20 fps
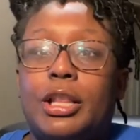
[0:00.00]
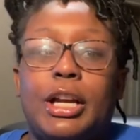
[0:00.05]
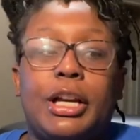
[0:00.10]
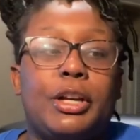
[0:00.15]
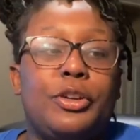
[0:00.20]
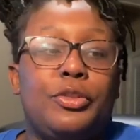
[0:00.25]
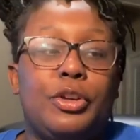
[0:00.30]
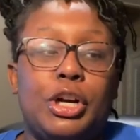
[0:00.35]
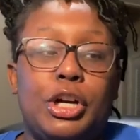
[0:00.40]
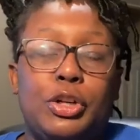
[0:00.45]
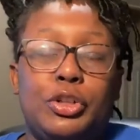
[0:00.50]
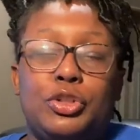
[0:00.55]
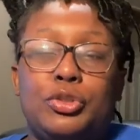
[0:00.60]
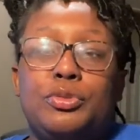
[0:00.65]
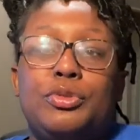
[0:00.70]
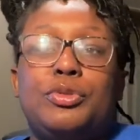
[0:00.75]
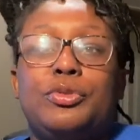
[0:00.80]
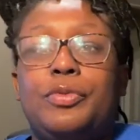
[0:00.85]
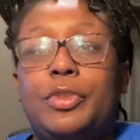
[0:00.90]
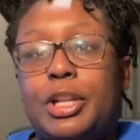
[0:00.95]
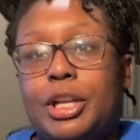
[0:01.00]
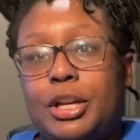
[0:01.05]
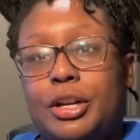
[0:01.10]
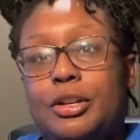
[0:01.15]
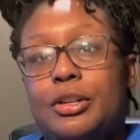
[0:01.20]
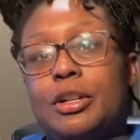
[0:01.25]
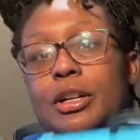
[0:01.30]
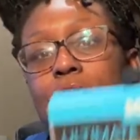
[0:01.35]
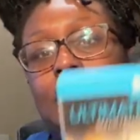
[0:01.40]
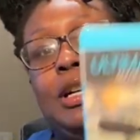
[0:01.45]
a YouTube
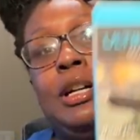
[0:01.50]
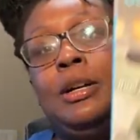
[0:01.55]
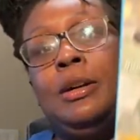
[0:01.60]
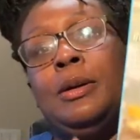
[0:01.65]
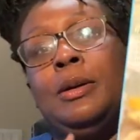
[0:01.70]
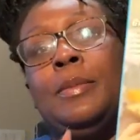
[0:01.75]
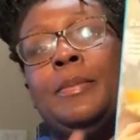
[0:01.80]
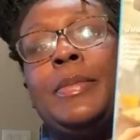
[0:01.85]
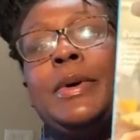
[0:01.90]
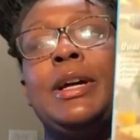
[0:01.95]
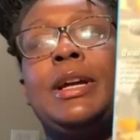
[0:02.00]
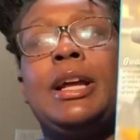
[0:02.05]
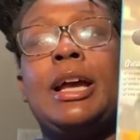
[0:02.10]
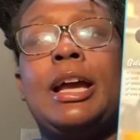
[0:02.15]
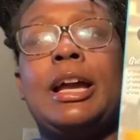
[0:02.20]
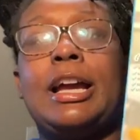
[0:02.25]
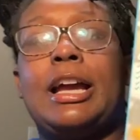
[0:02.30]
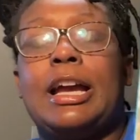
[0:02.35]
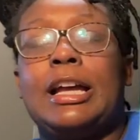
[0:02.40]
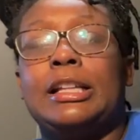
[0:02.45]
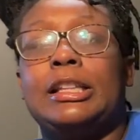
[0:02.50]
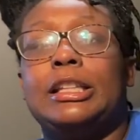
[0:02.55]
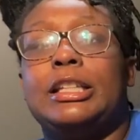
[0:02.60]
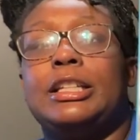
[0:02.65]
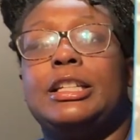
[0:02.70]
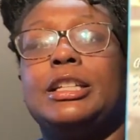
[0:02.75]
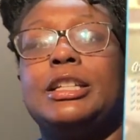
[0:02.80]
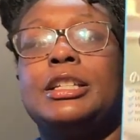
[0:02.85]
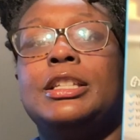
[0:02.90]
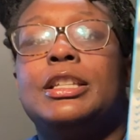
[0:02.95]
video. But I got
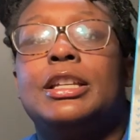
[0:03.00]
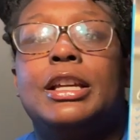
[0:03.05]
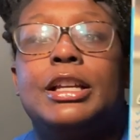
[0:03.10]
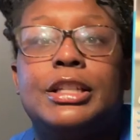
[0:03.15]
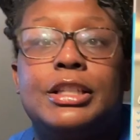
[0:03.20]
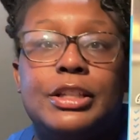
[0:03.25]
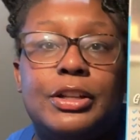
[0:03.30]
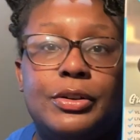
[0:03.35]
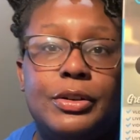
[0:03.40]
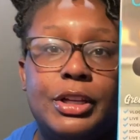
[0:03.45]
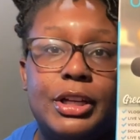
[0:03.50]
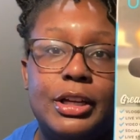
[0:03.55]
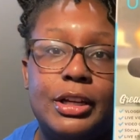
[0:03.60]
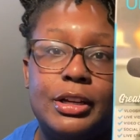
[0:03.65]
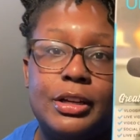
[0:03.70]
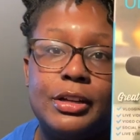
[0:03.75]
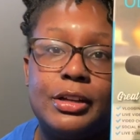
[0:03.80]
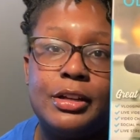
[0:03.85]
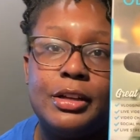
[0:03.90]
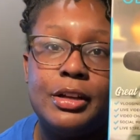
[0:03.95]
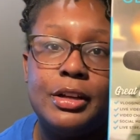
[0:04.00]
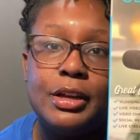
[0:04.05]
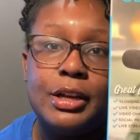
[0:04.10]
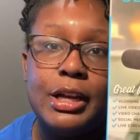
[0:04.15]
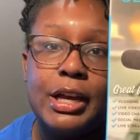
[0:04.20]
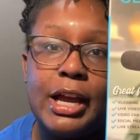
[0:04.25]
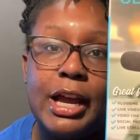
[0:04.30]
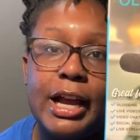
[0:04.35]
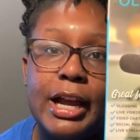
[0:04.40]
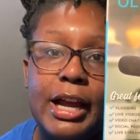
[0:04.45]
this, so yeah,
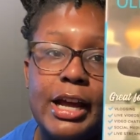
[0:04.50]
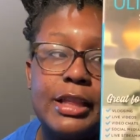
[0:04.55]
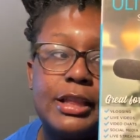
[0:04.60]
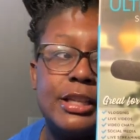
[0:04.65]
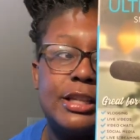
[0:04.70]
I got